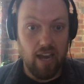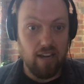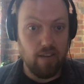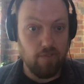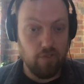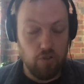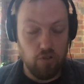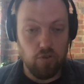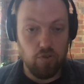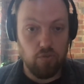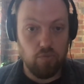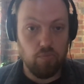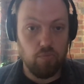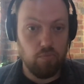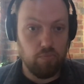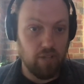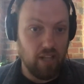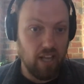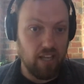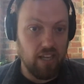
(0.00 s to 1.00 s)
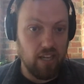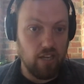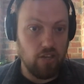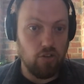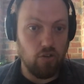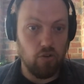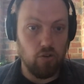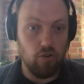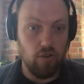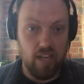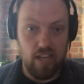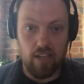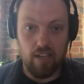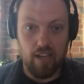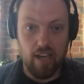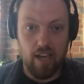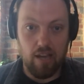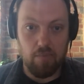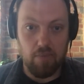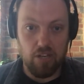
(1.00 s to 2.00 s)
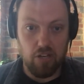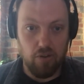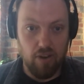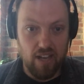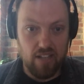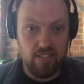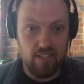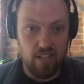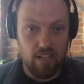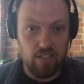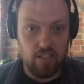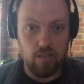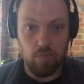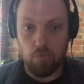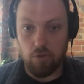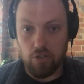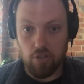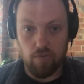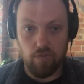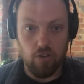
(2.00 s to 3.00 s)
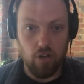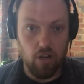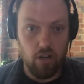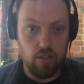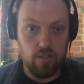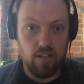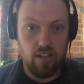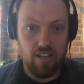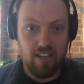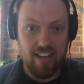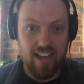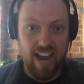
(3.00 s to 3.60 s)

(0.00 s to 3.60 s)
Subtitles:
And if you plug in your income and your assets and what you've got,